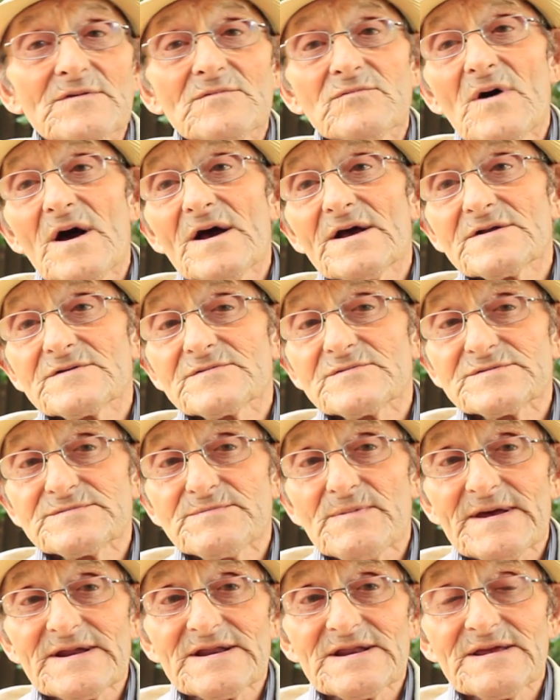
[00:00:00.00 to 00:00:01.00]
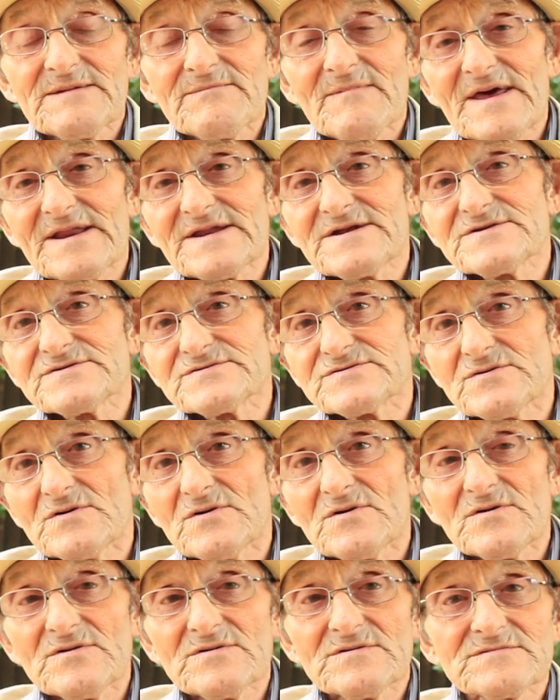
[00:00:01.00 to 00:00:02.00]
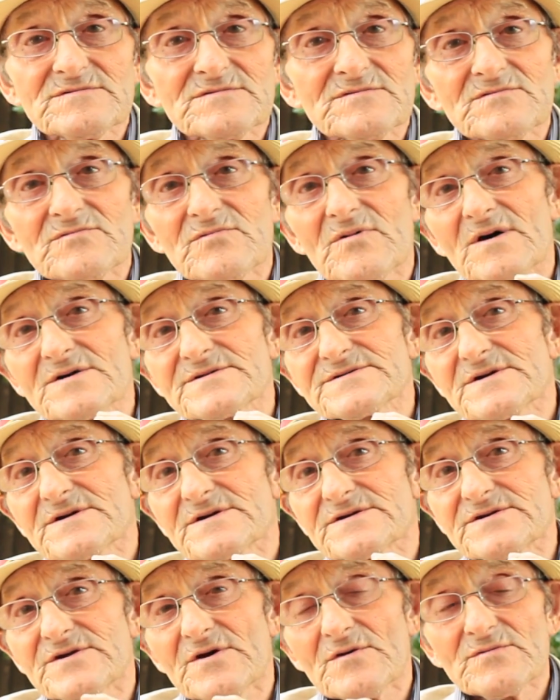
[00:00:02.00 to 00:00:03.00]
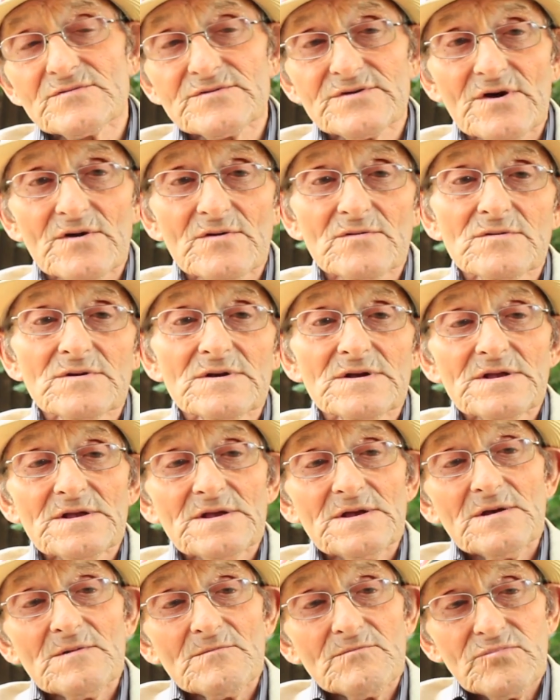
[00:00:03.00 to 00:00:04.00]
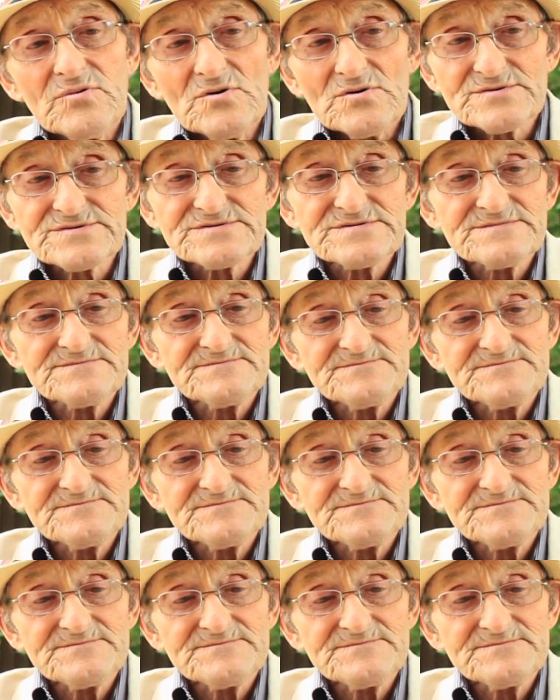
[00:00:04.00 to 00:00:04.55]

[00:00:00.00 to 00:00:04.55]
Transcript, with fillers: Wilde was badly managed or what, I don't know. But